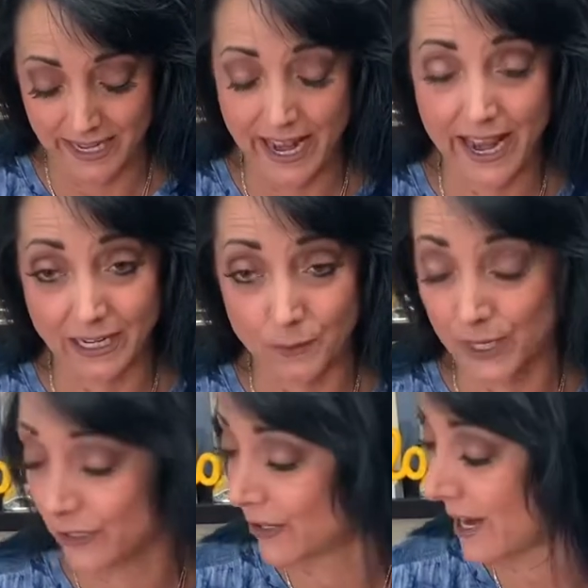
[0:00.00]
anywhere
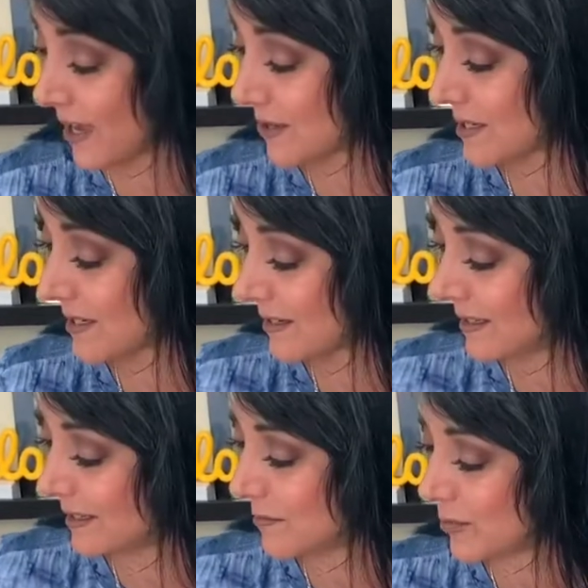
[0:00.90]
in your house.
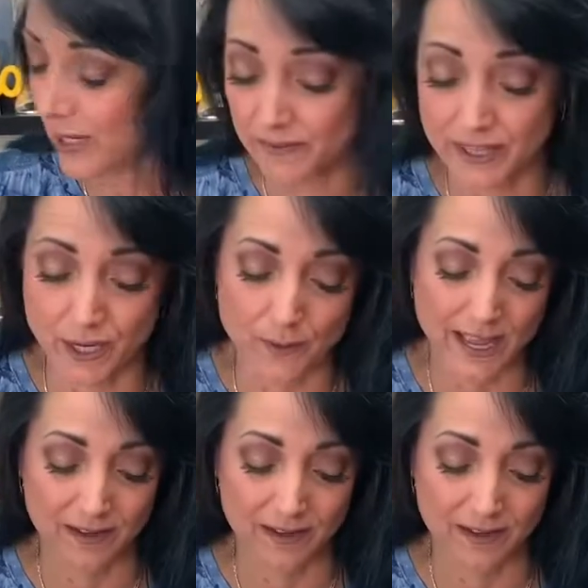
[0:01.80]
Put everything away.